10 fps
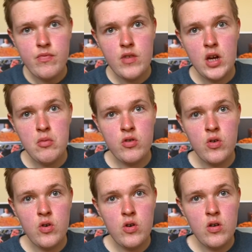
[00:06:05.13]
Time is
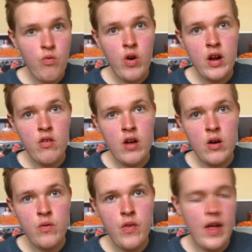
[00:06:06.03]
gone right
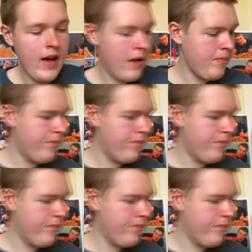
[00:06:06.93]
around there.